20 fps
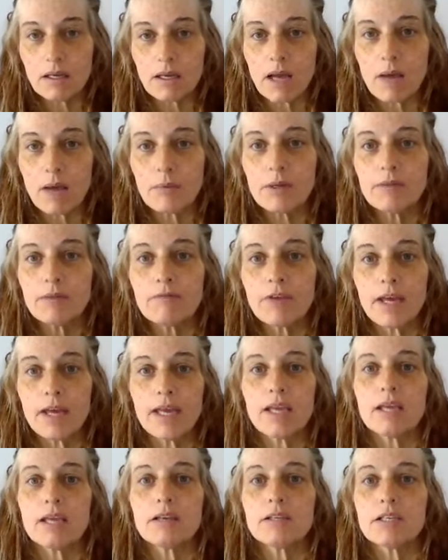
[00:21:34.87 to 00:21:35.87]
I would
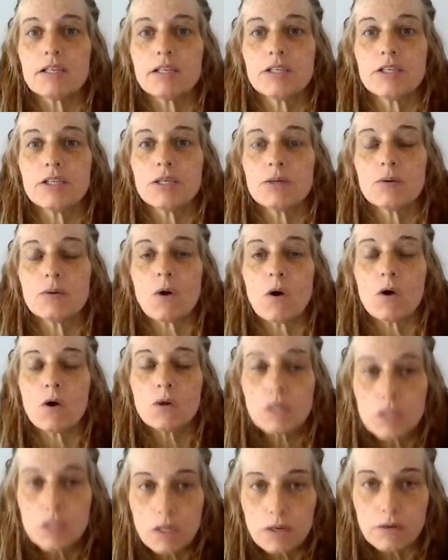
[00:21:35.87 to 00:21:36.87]
invite you to do
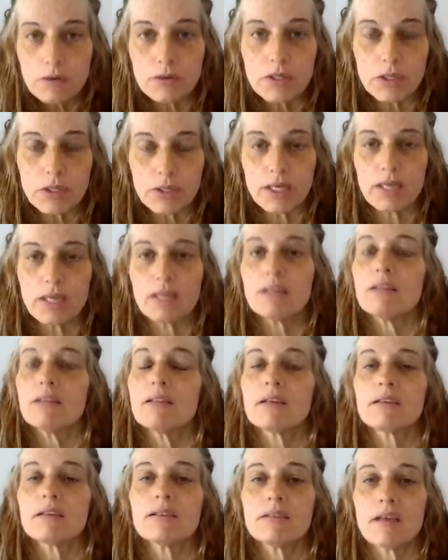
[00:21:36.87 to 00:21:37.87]
also during
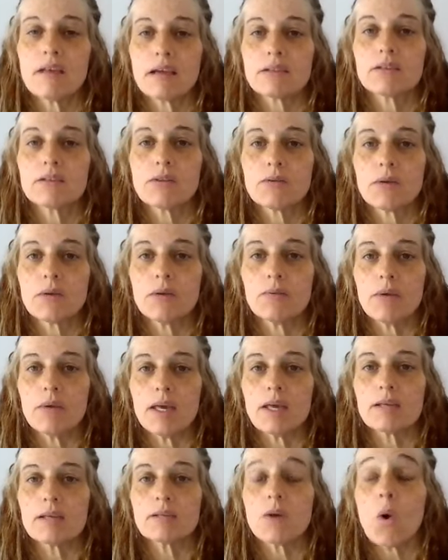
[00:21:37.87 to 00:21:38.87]
this next three
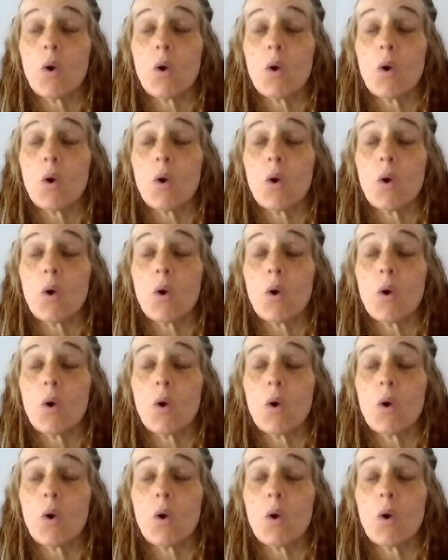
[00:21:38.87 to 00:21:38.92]
weeks.